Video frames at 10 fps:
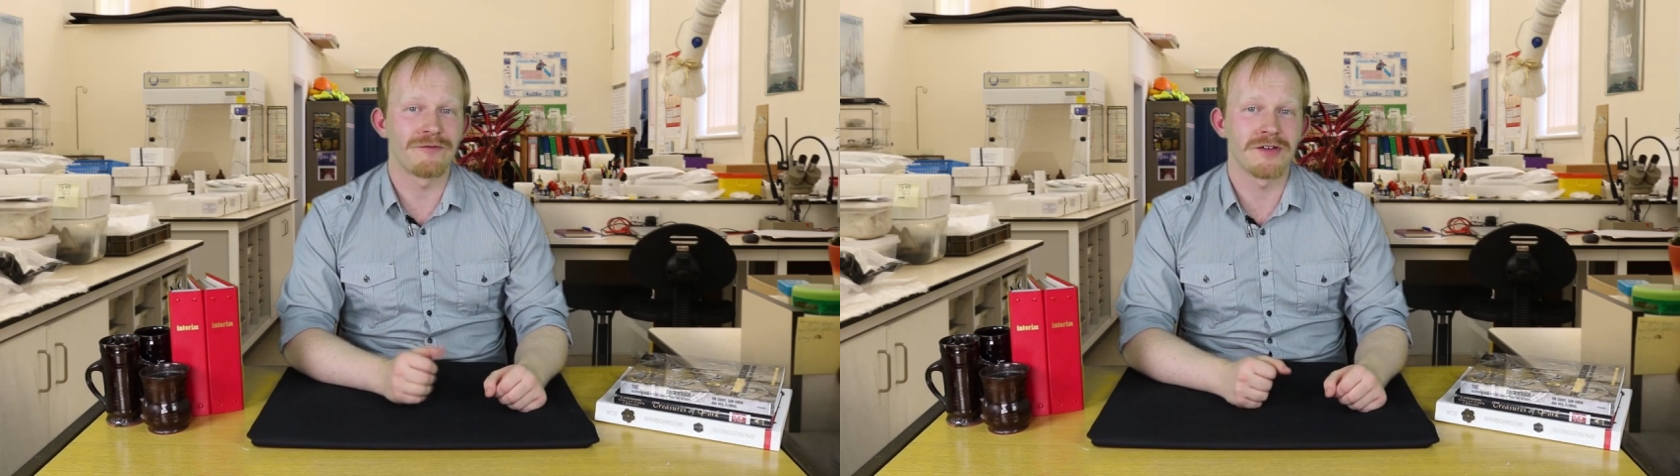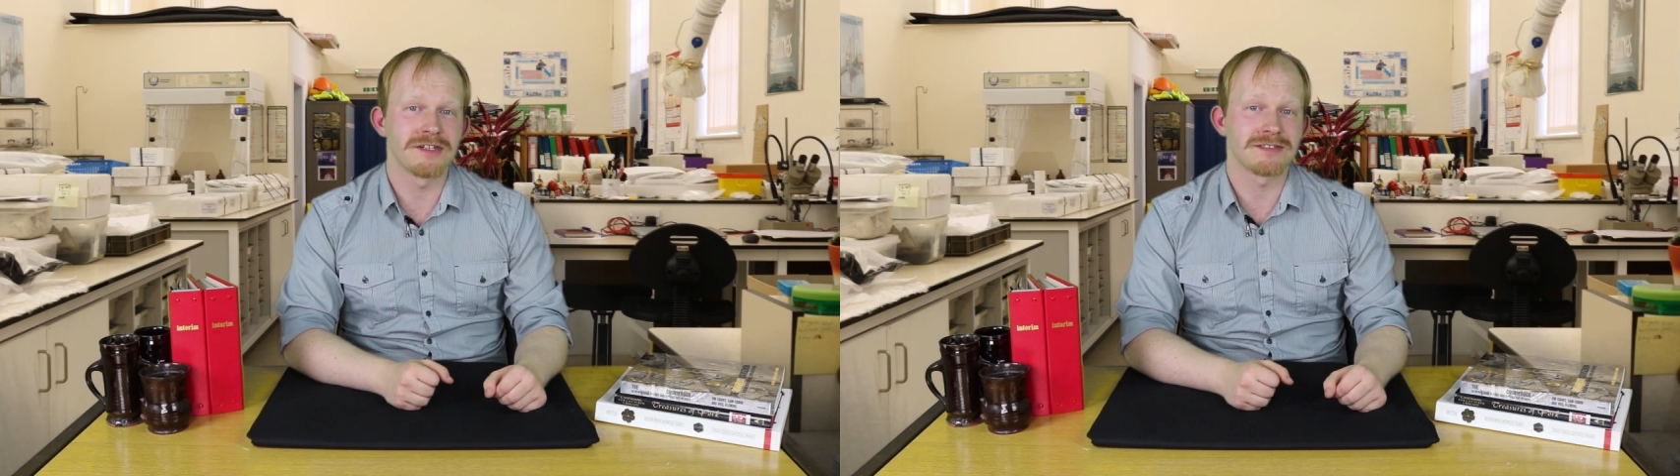
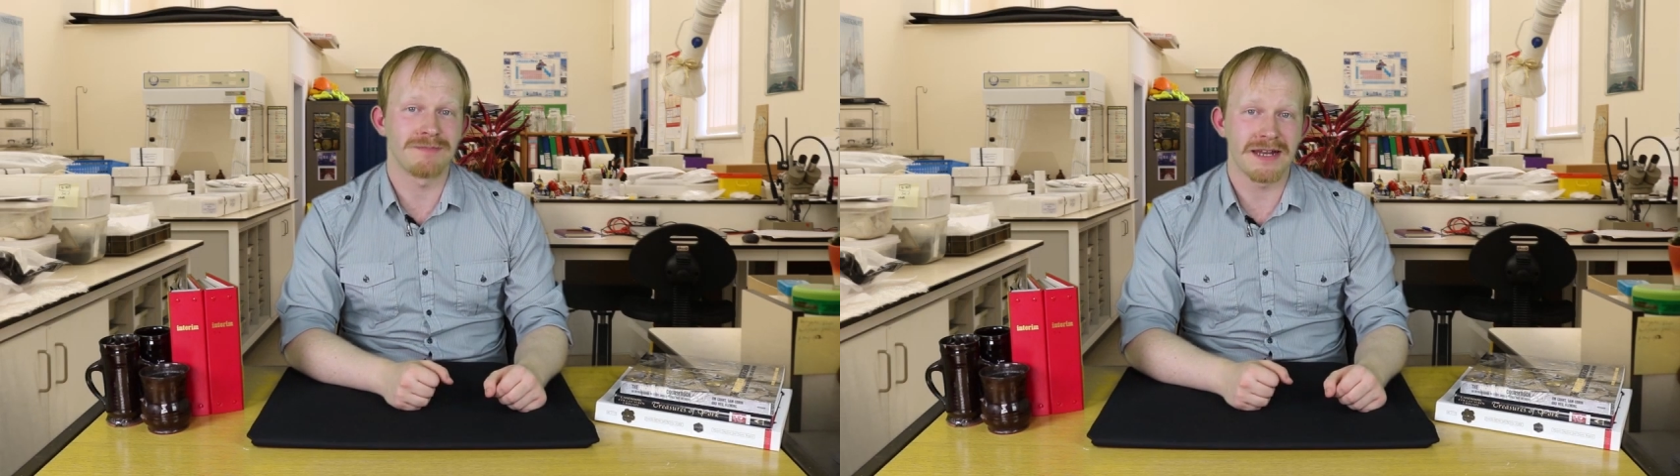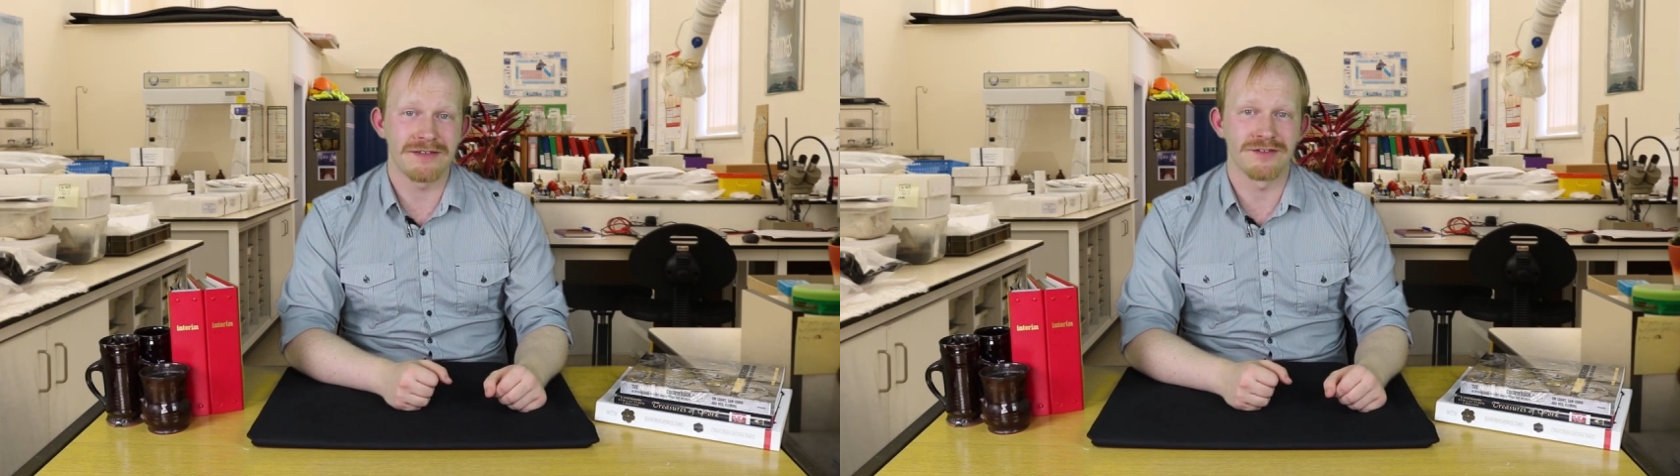first
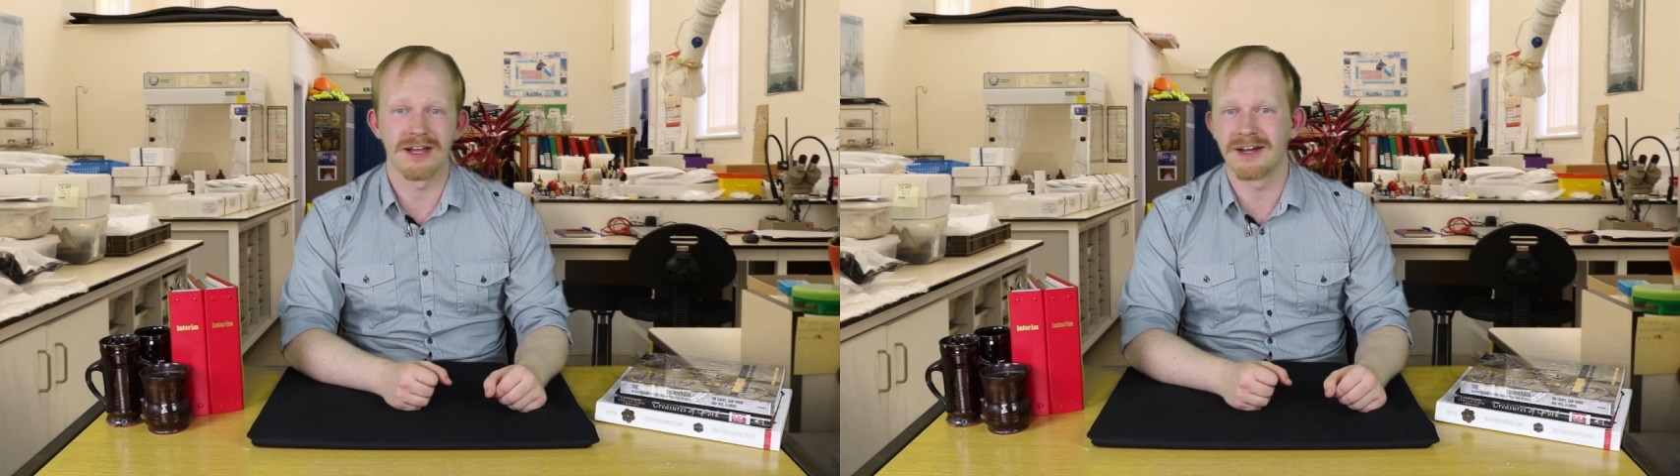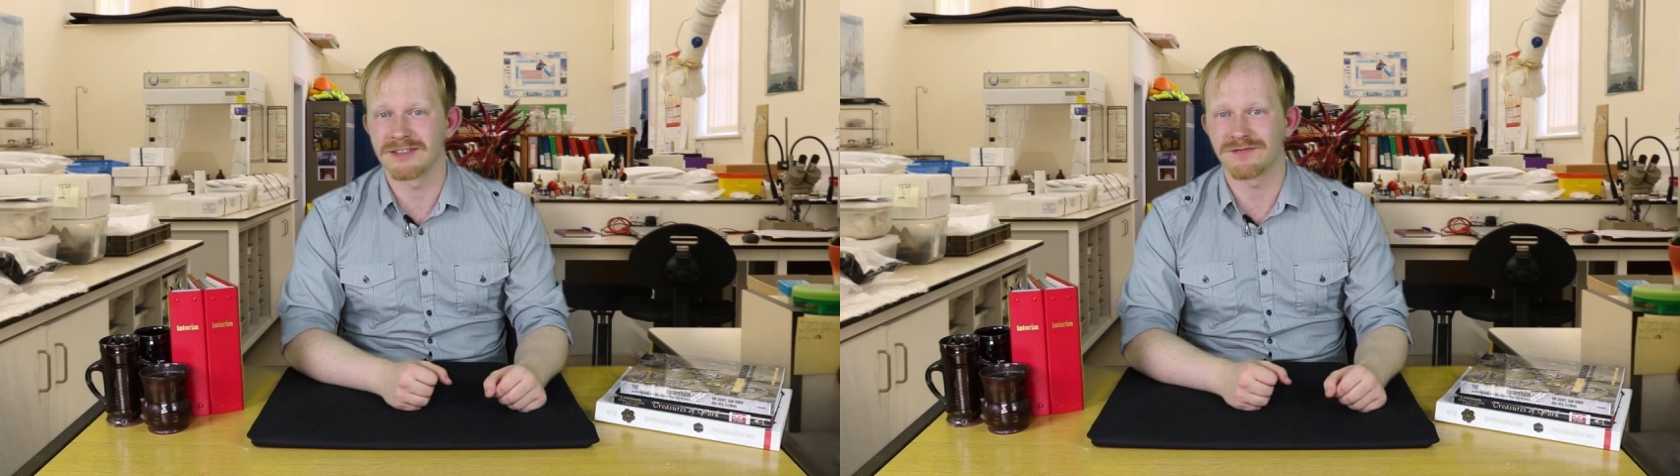medieval
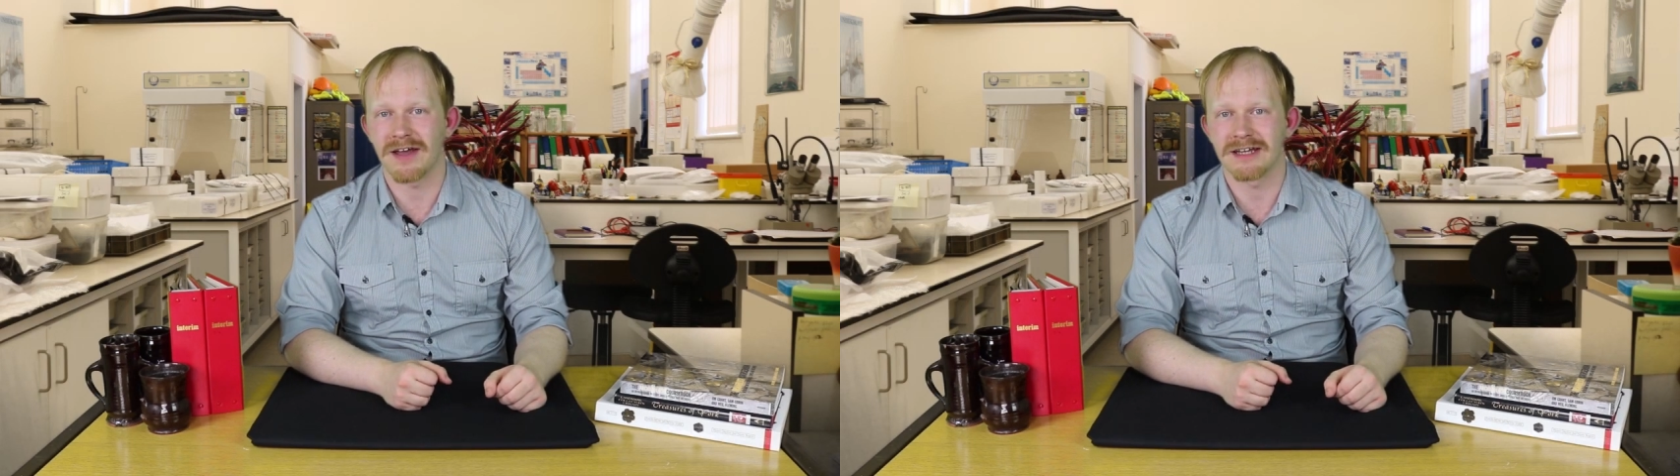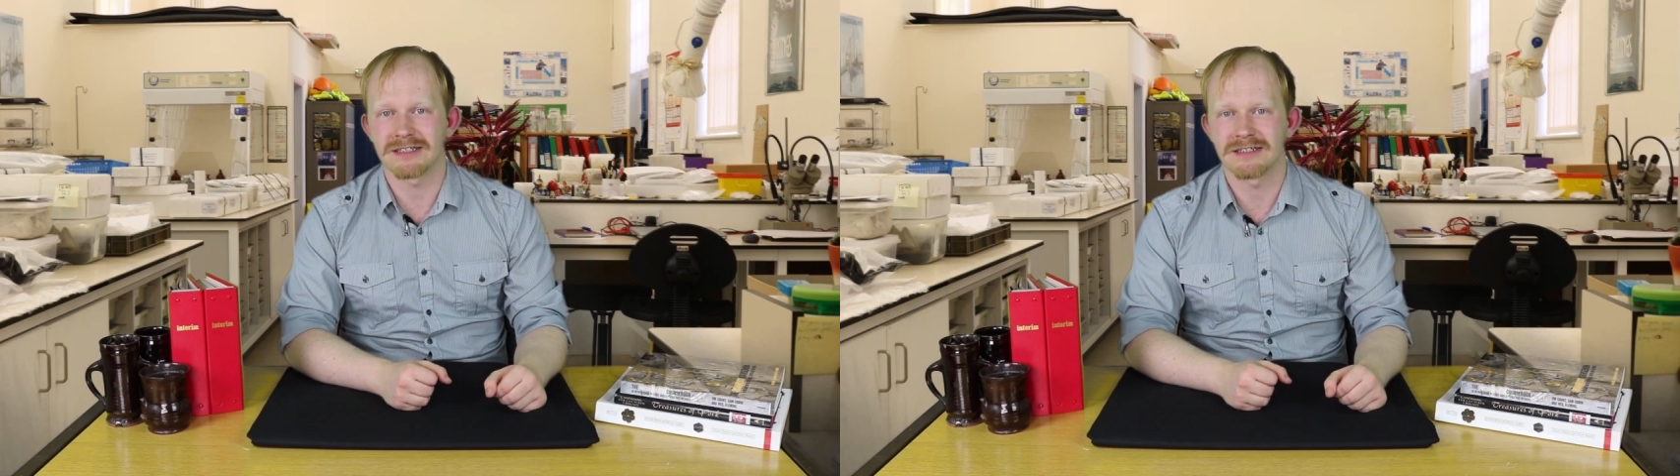
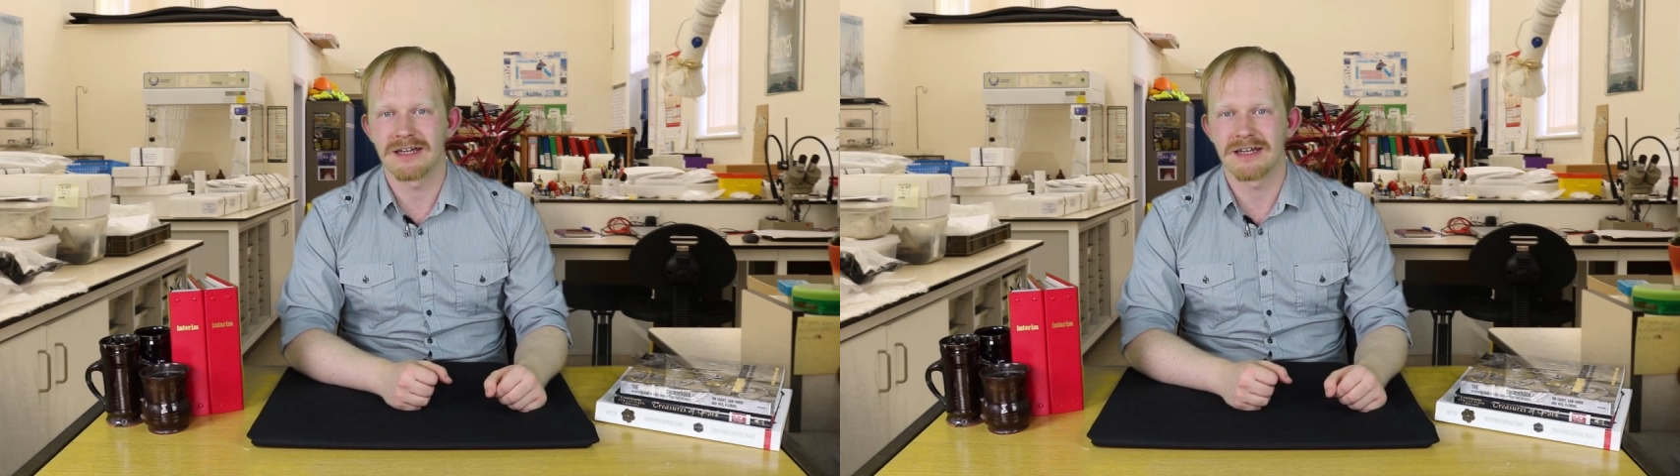artefact.